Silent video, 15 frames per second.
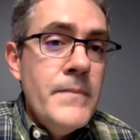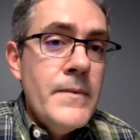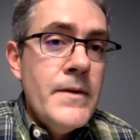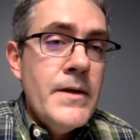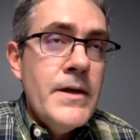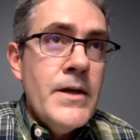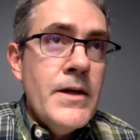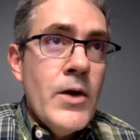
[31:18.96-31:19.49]

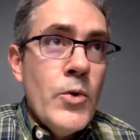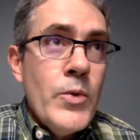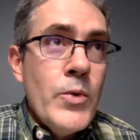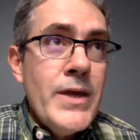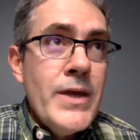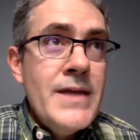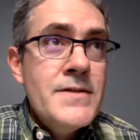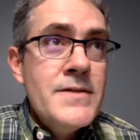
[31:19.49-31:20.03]
you know,
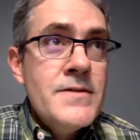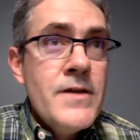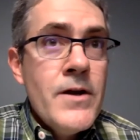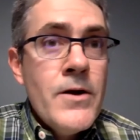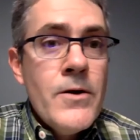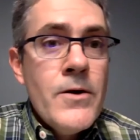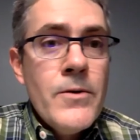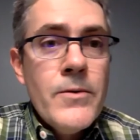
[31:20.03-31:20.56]
is
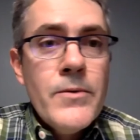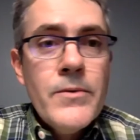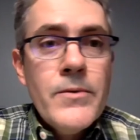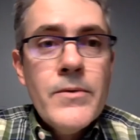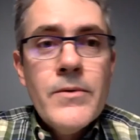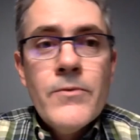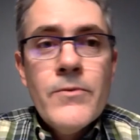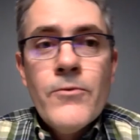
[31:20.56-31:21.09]
there
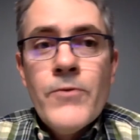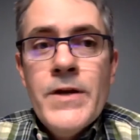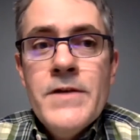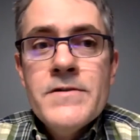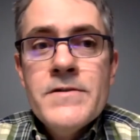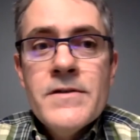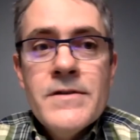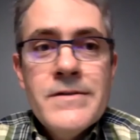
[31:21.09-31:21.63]

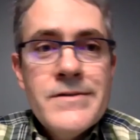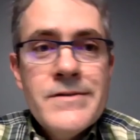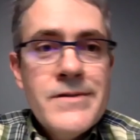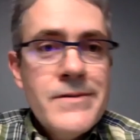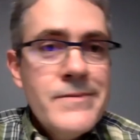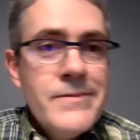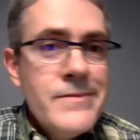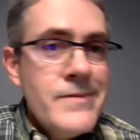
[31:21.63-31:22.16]
reason to,
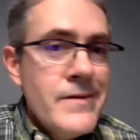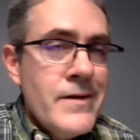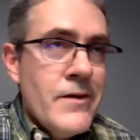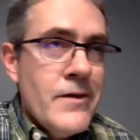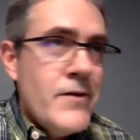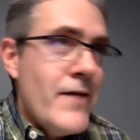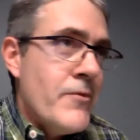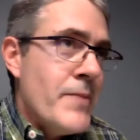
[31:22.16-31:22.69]
to you know
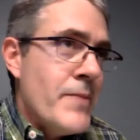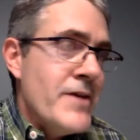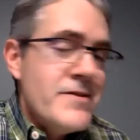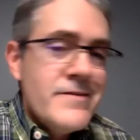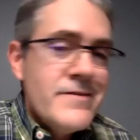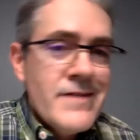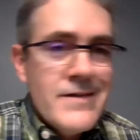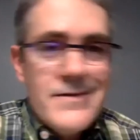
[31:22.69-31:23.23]
you have a
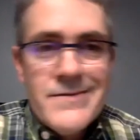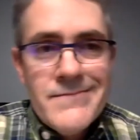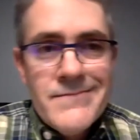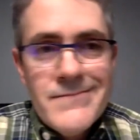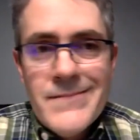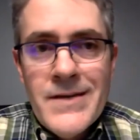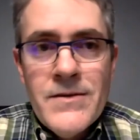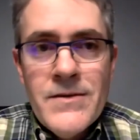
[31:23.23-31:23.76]
patient that's
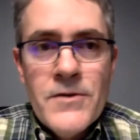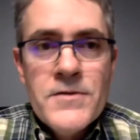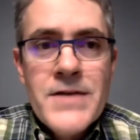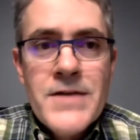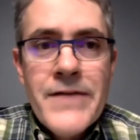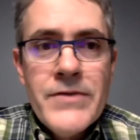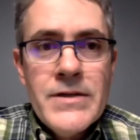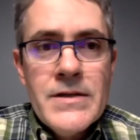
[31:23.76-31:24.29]
in their
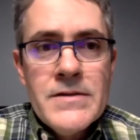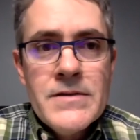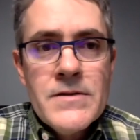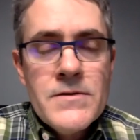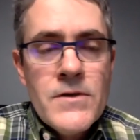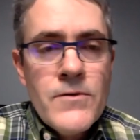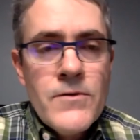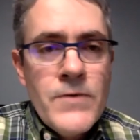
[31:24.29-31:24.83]
70s is
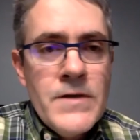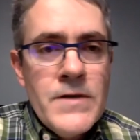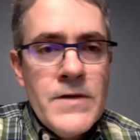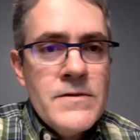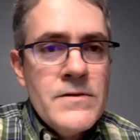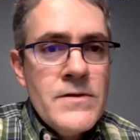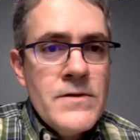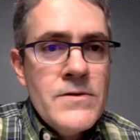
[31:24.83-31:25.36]
there
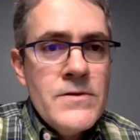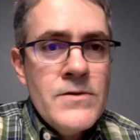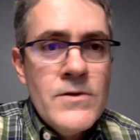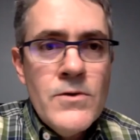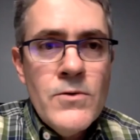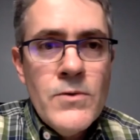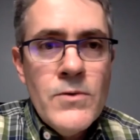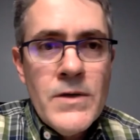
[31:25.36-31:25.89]
reason to
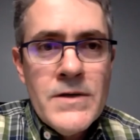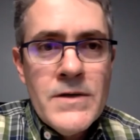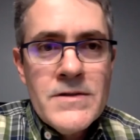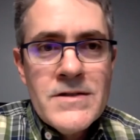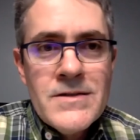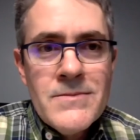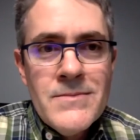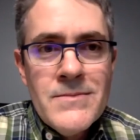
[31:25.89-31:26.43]
do a
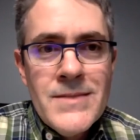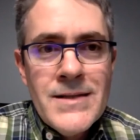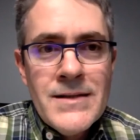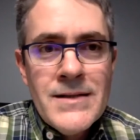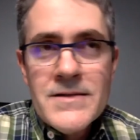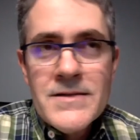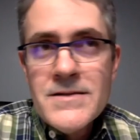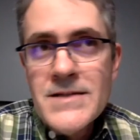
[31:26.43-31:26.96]

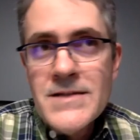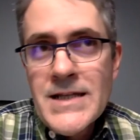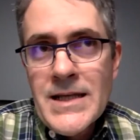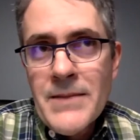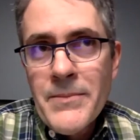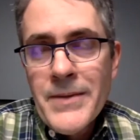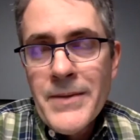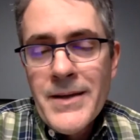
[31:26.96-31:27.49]
cementless
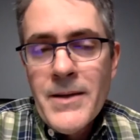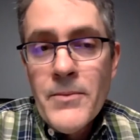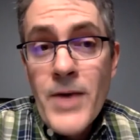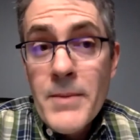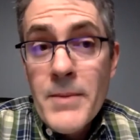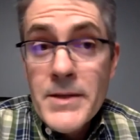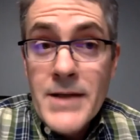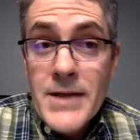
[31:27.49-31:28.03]
knee
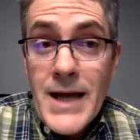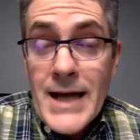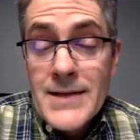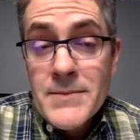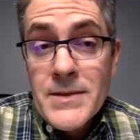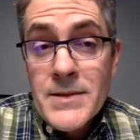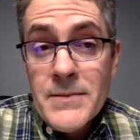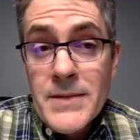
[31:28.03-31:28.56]
Probably not. I
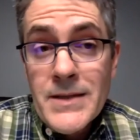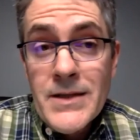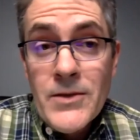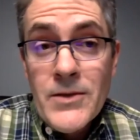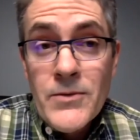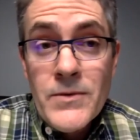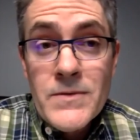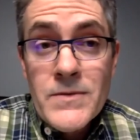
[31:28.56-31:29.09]
mean, you
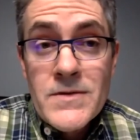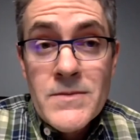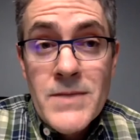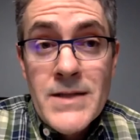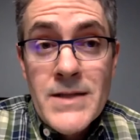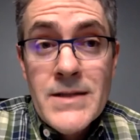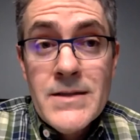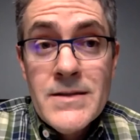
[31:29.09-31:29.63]
know, the
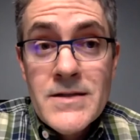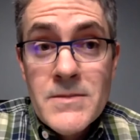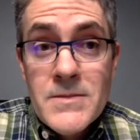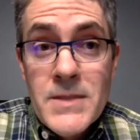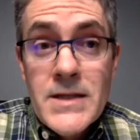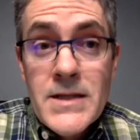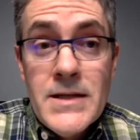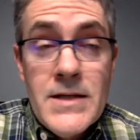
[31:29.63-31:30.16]
cemented
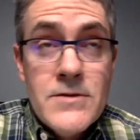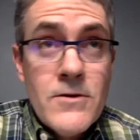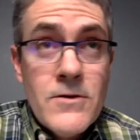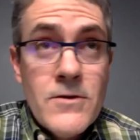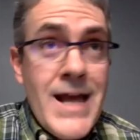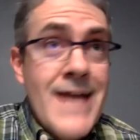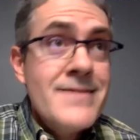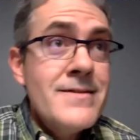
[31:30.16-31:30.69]
cemented knees are
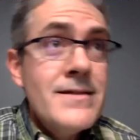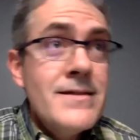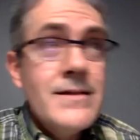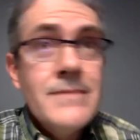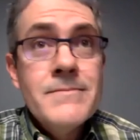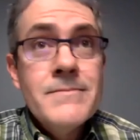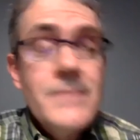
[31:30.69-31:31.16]
lasting,